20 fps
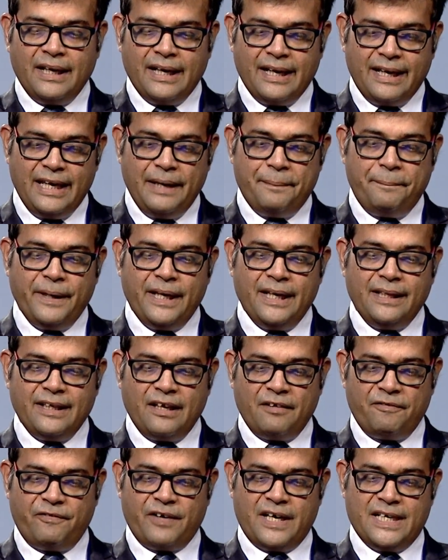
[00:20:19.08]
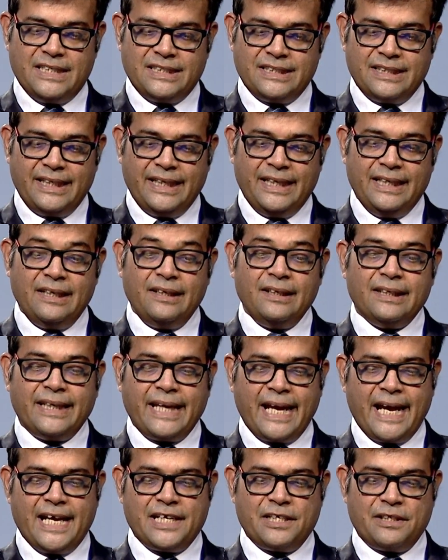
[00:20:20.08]
repay their funds in
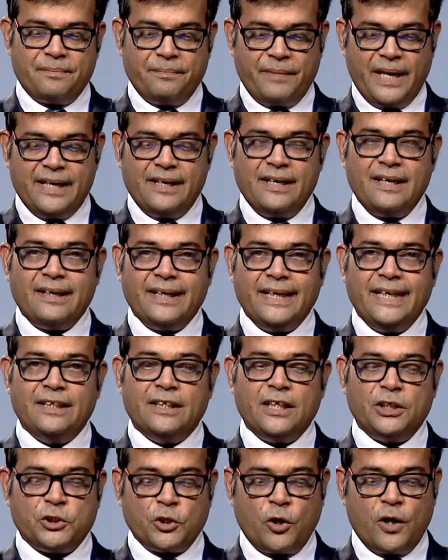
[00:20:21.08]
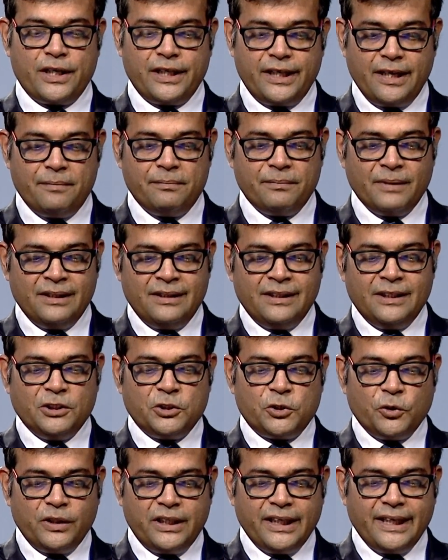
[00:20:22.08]
cash manner in the short term.
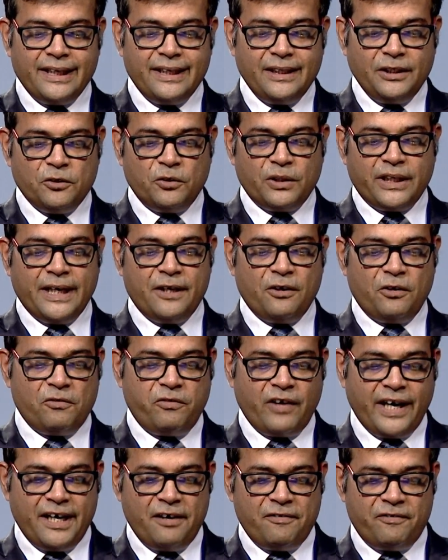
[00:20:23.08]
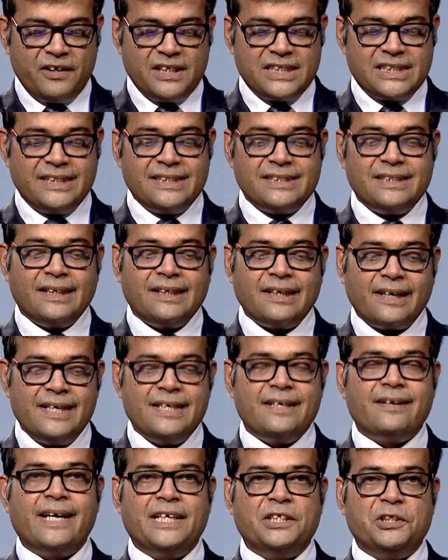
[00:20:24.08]
So therein you tend to find first is the
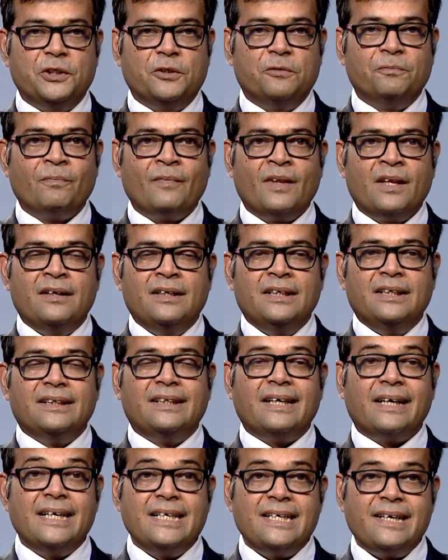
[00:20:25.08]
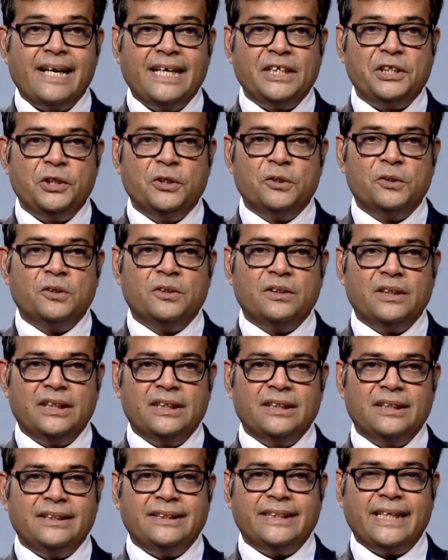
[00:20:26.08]
current ratio. Current ratio
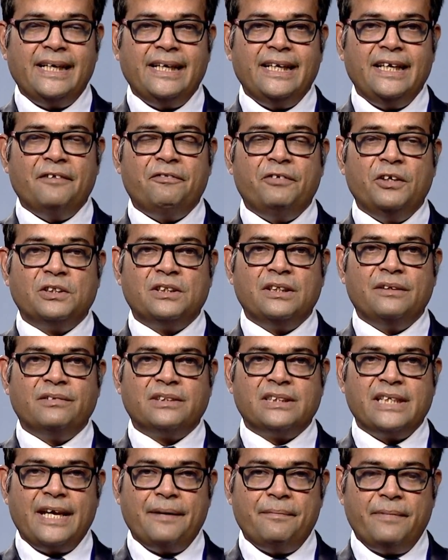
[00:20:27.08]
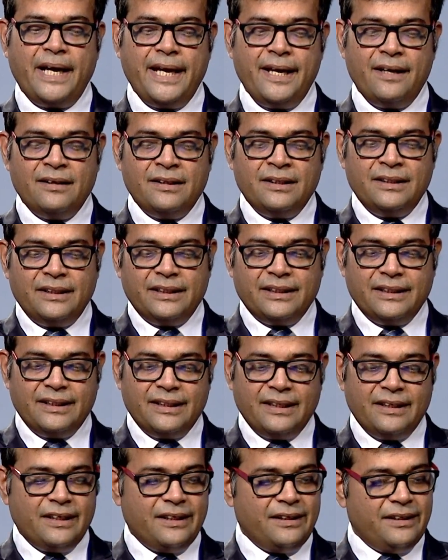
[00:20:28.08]
generally if you say by
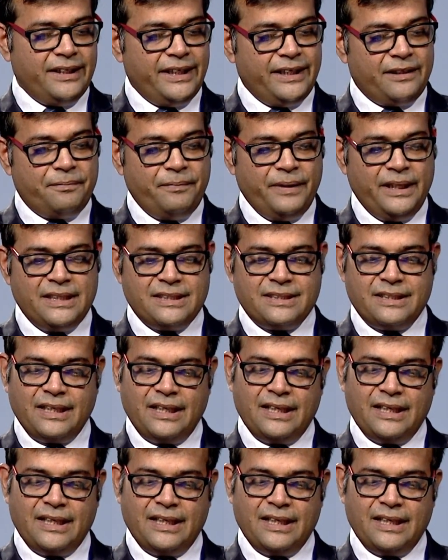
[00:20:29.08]
it means